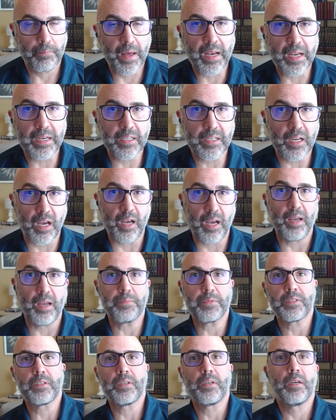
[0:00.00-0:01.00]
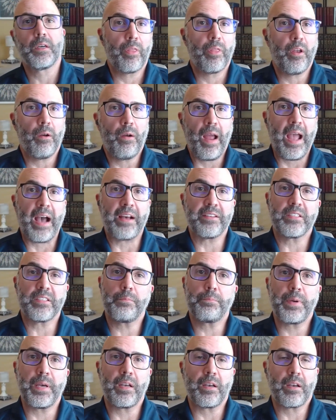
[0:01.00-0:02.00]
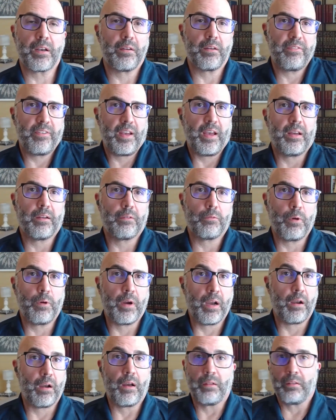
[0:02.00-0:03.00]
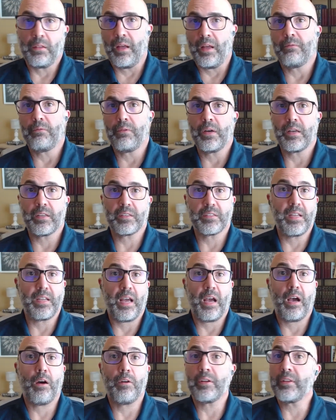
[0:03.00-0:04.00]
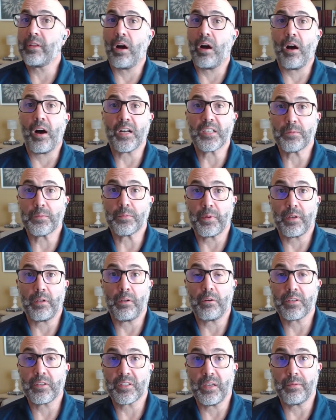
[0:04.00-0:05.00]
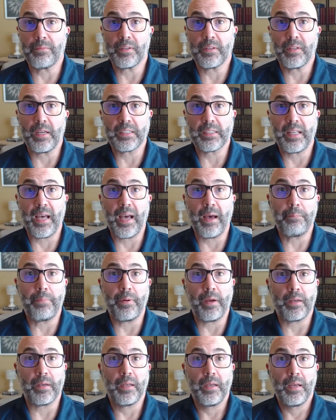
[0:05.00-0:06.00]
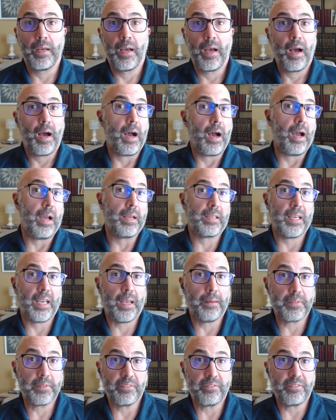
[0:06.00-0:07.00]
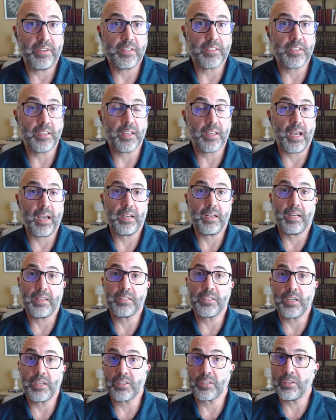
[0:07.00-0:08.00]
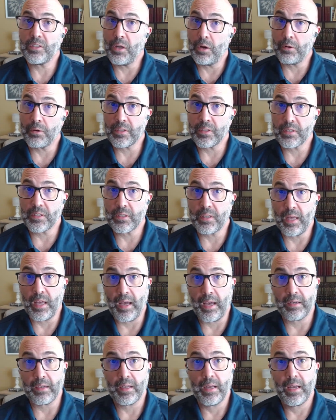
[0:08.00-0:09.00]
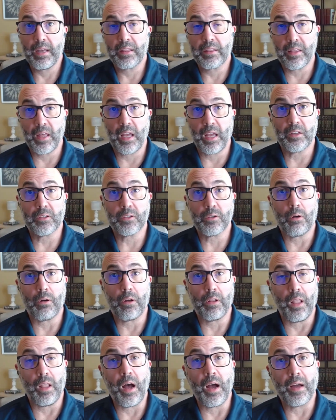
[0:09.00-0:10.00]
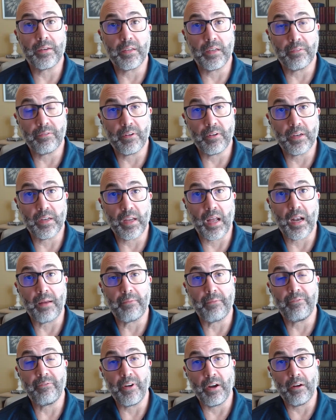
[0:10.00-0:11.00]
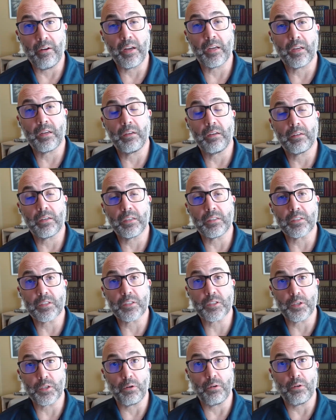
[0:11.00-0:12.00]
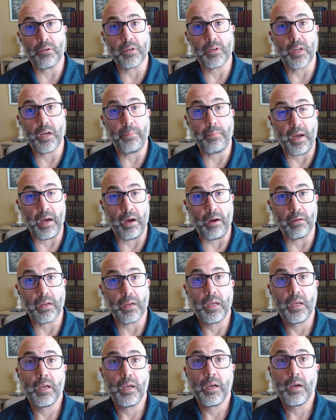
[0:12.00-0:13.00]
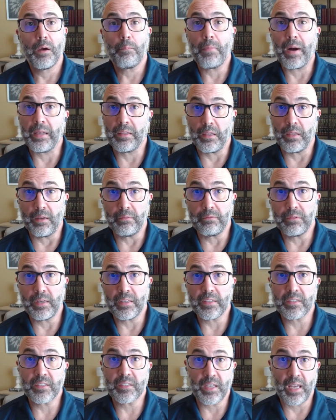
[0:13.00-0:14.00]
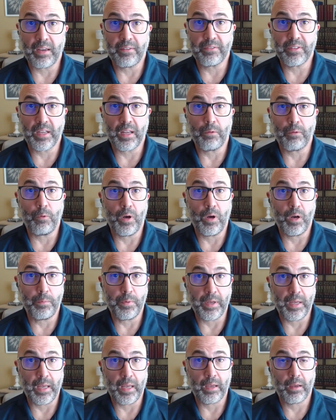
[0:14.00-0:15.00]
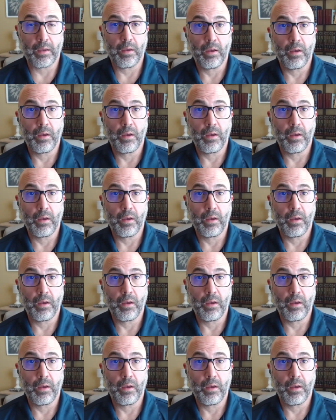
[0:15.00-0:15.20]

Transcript: Many times there hasn't been an event where a loved one is now in the hospital or something like that, but I came to visit and I just noticed that things are a lot different and I'm very concerned about my loved one's safety and well-being.